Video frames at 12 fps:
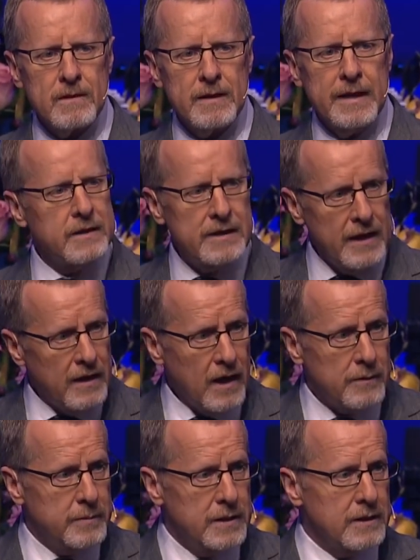It
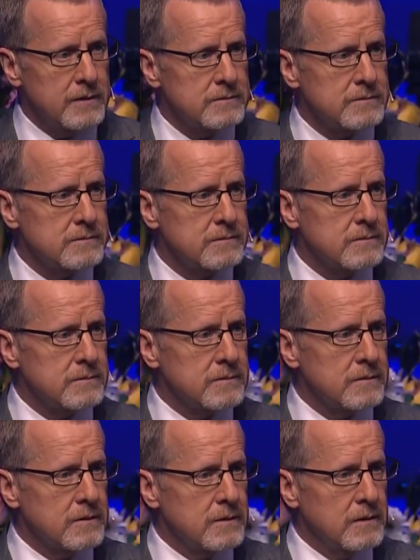cannot be.
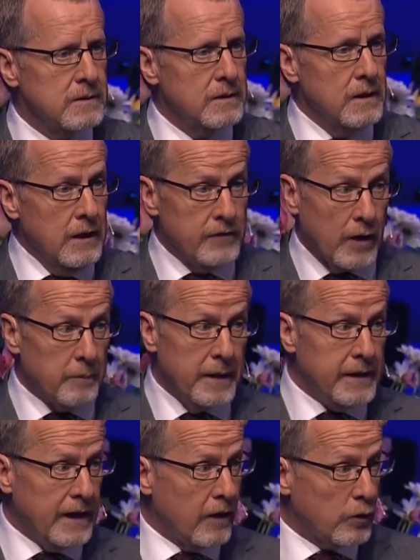There are
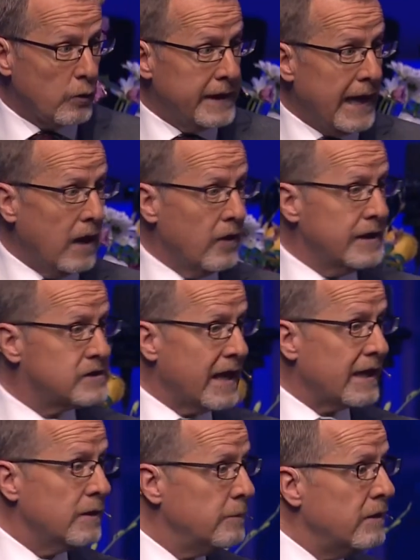many other realities
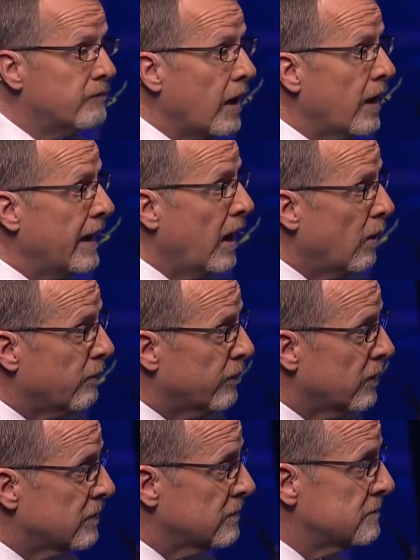that can be very
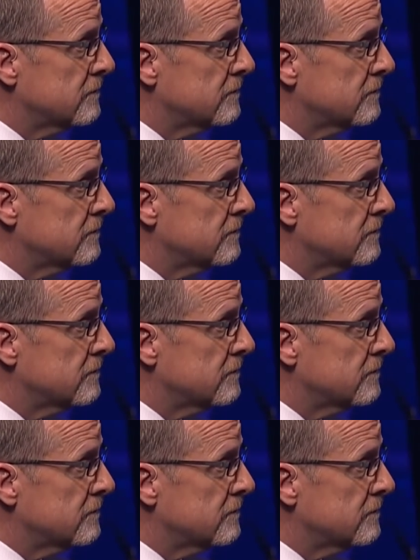helpful.